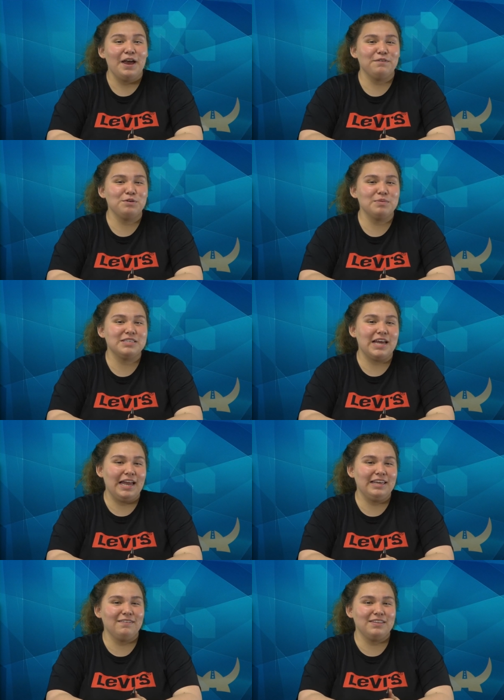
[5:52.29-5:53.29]
If you missed
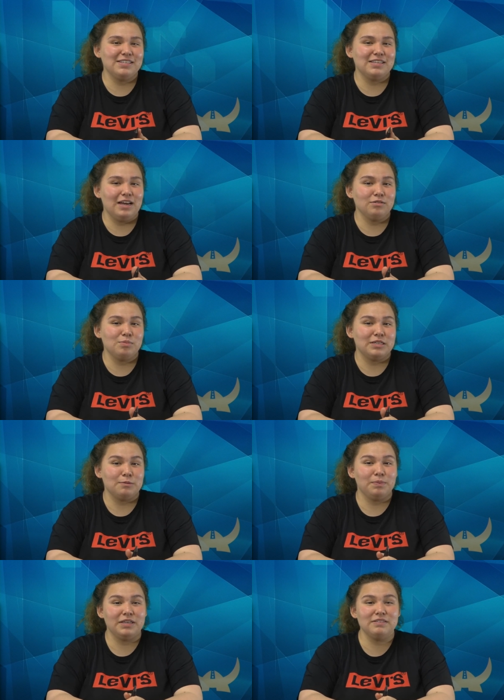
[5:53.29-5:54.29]
any of these announcements,
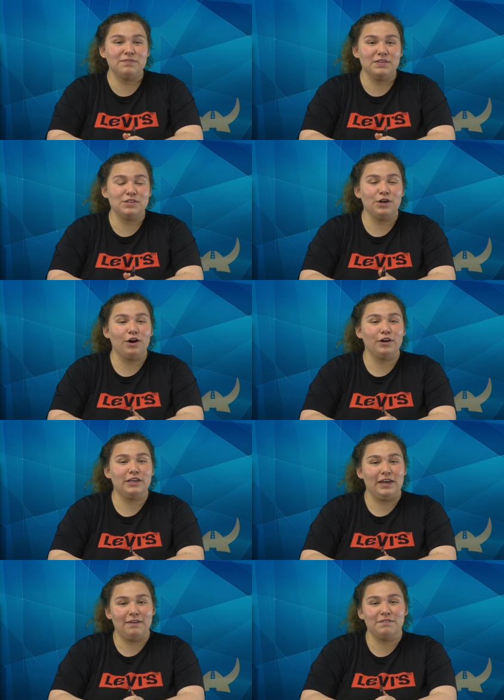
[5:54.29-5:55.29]
please visit our
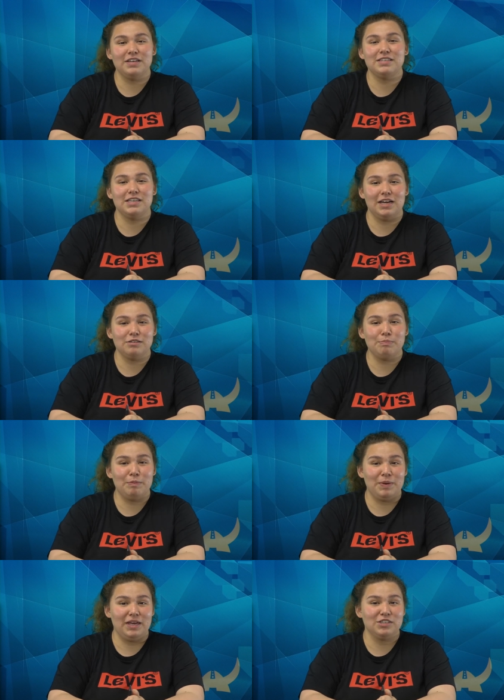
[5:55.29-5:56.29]
KVIKS
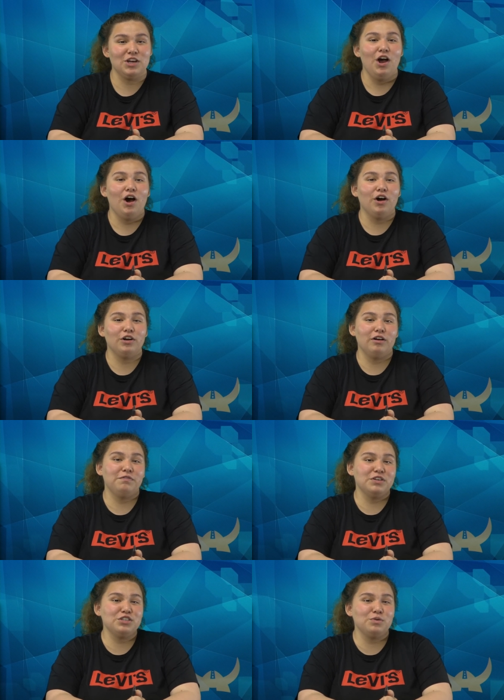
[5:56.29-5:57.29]
announcement page on our
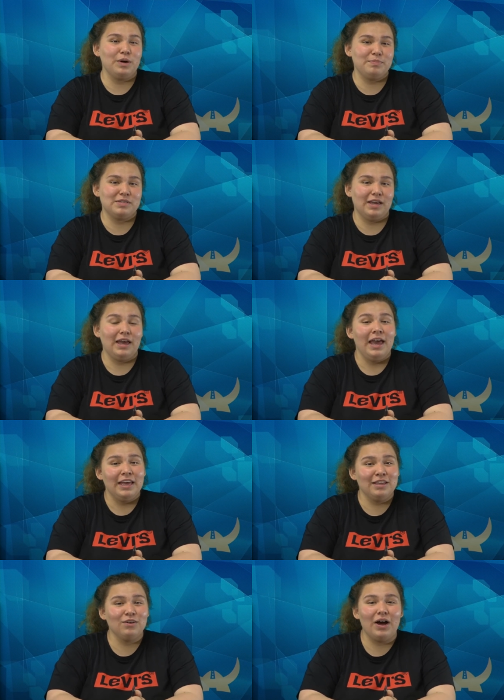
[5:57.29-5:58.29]
official website,
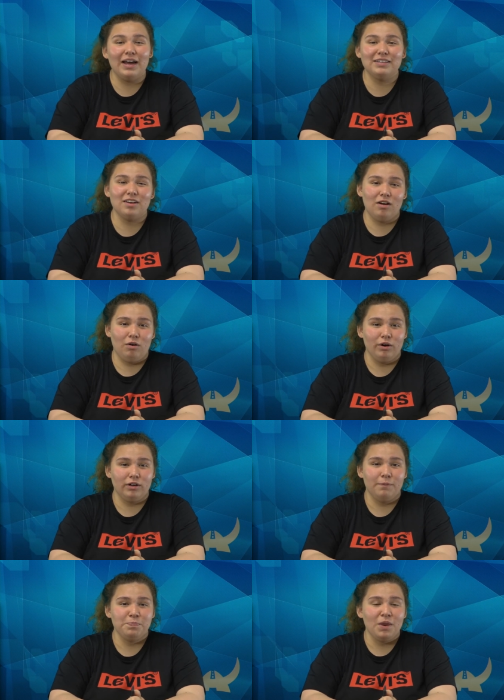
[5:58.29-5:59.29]
hilohide.org.
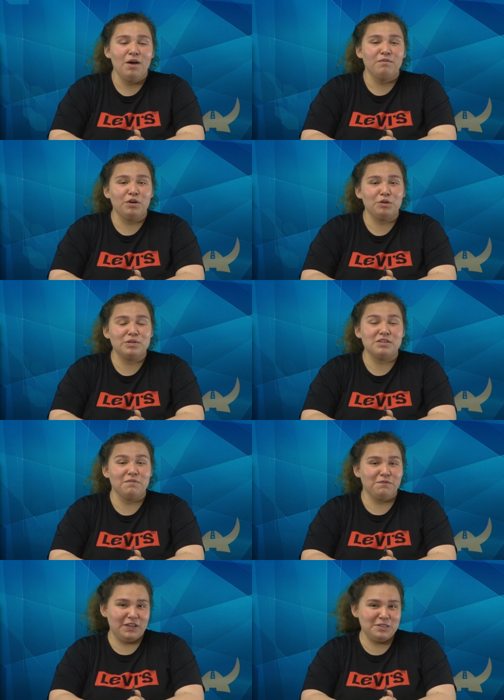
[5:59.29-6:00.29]
Follow us on
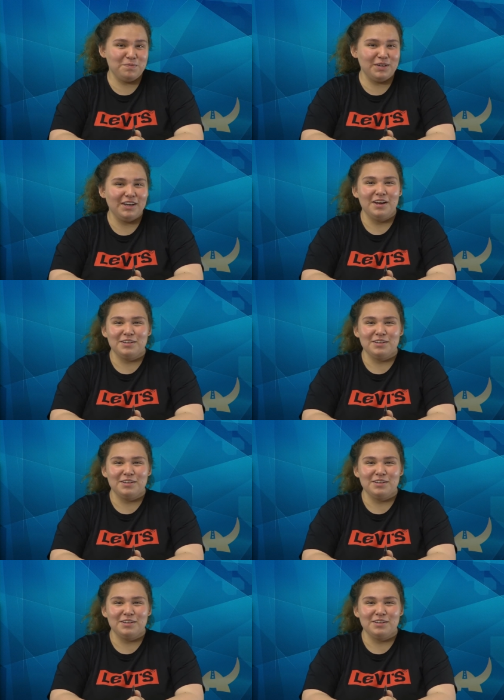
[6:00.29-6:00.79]
Facebook,